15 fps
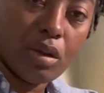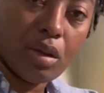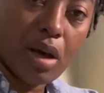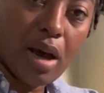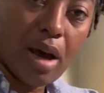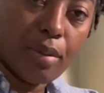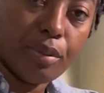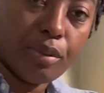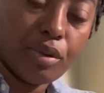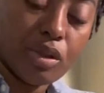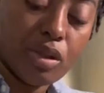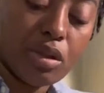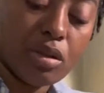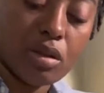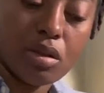High
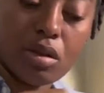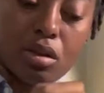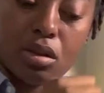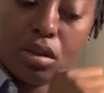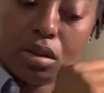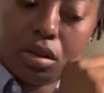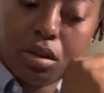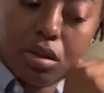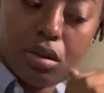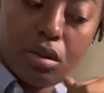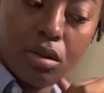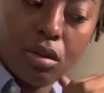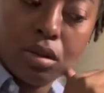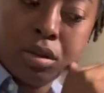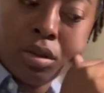priestess.
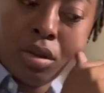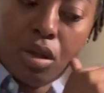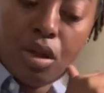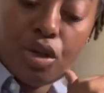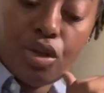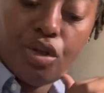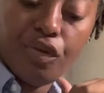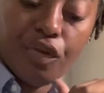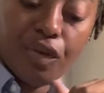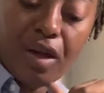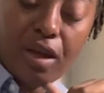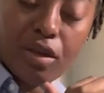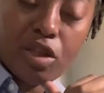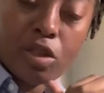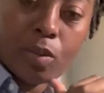You feel
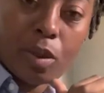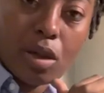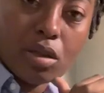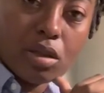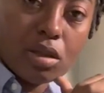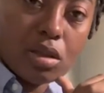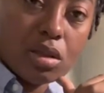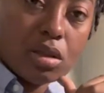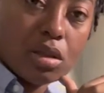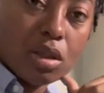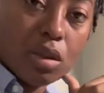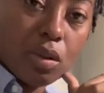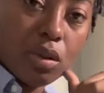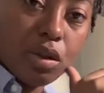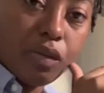like this person is
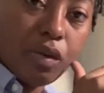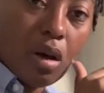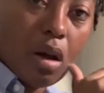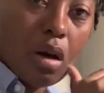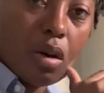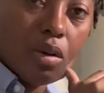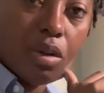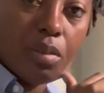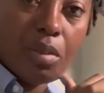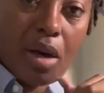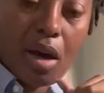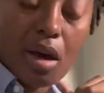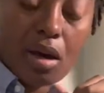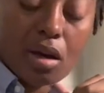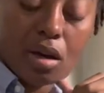secretive. They're holding
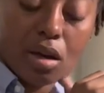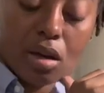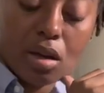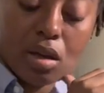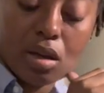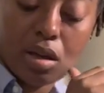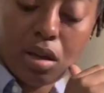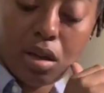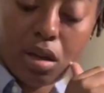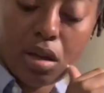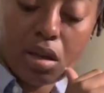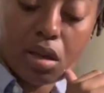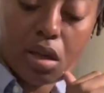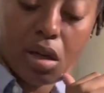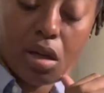back.
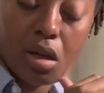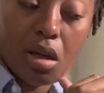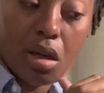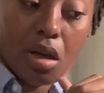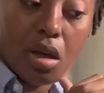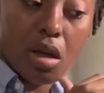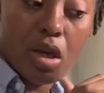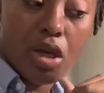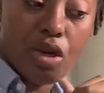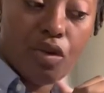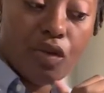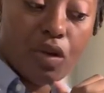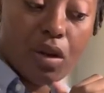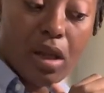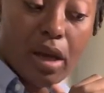Okay. You
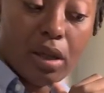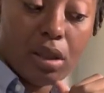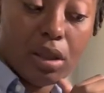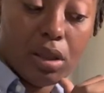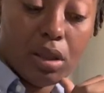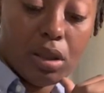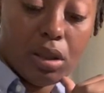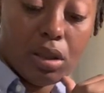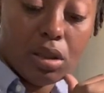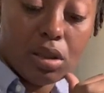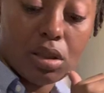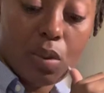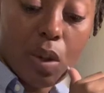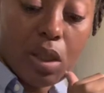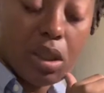feel like uh
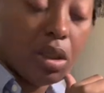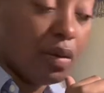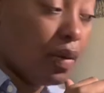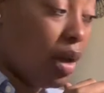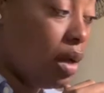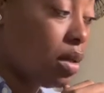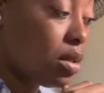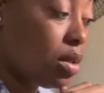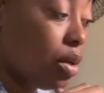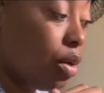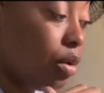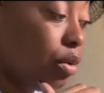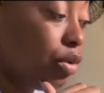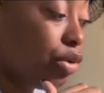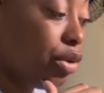someone could have
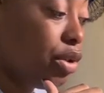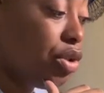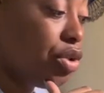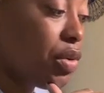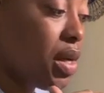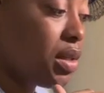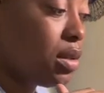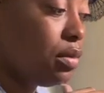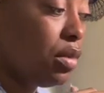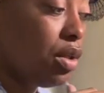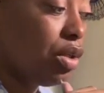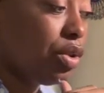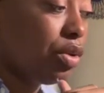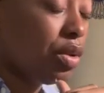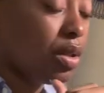also treated you as a
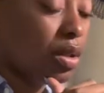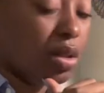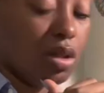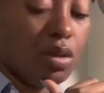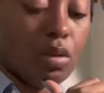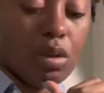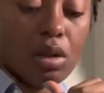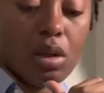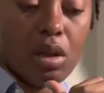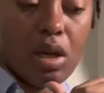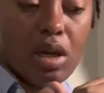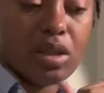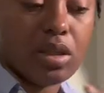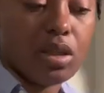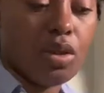mistress, a secret,
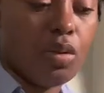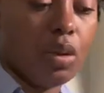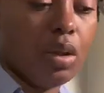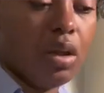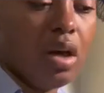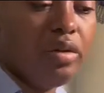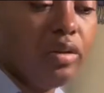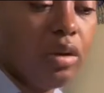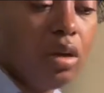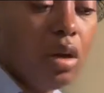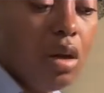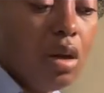a secret lover